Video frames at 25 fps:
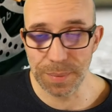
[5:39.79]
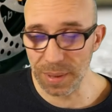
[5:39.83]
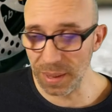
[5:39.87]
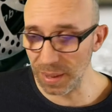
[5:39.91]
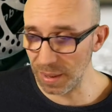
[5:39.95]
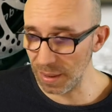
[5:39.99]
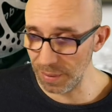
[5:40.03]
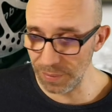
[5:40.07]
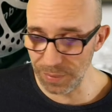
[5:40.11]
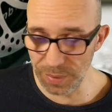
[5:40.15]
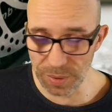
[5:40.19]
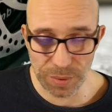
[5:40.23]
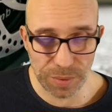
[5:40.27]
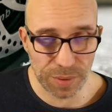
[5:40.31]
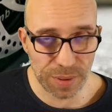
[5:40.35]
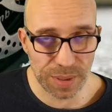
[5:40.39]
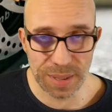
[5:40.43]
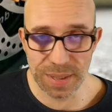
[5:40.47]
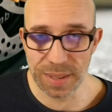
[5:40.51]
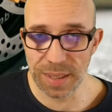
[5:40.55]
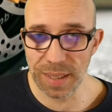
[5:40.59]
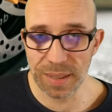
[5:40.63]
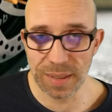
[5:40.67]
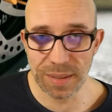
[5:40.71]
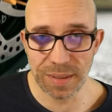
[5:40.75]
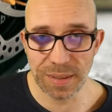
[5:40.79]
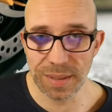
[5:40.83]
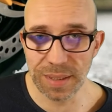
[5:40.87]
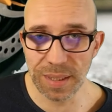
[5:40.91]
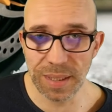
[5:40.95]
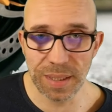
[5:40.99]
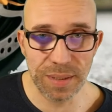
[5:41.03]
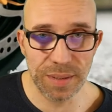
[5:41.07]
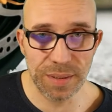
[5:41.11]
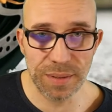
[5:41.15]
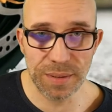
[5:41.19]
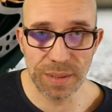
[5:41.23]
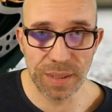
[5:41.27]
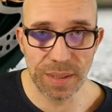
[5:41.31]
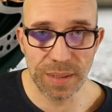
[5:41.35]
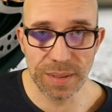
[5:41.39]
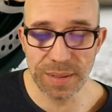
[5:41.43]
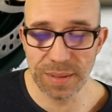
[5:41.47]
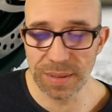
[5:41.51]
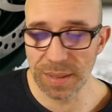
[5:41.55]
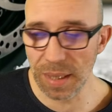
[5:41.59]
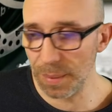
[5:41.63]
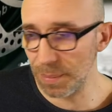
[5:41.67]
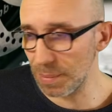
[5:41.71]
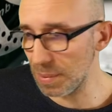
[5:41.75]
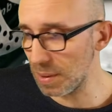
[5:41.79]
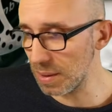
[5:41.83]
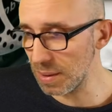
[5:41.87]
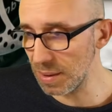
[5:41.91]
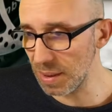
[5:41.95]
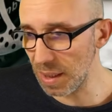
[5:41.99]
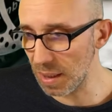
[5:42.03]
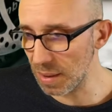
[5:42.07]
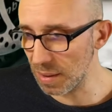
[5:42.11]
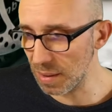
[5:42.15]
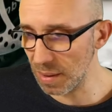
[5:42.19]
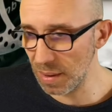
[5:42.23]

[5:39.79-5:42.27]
Like if unicycles can stop like that,